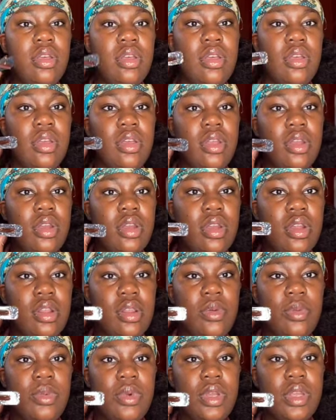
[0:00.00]
and another
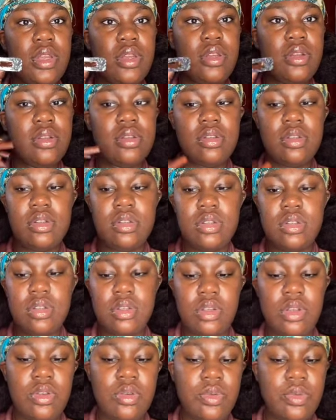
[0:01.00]
one. This is
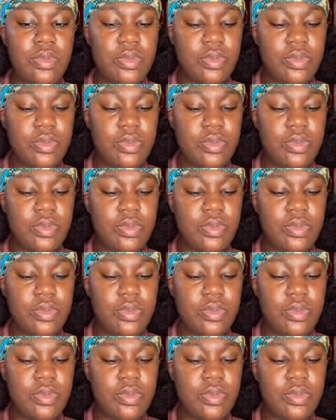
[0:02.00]
cute.